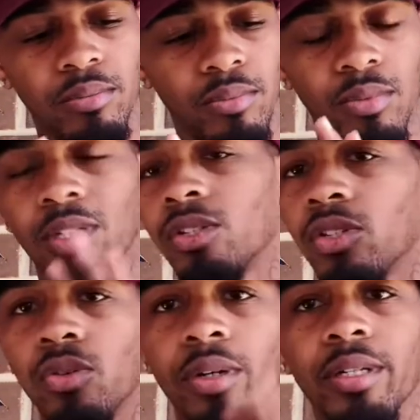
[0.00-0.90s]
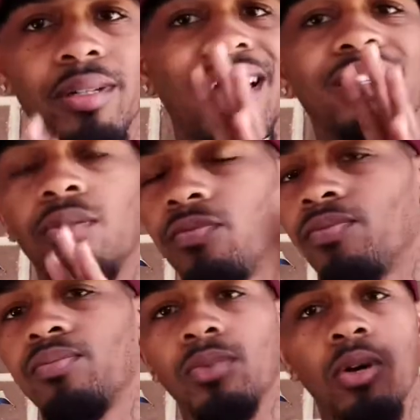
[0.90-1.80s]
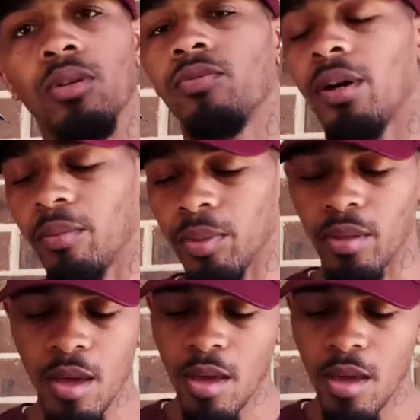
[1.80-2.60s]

disagree. That's totally fine with me.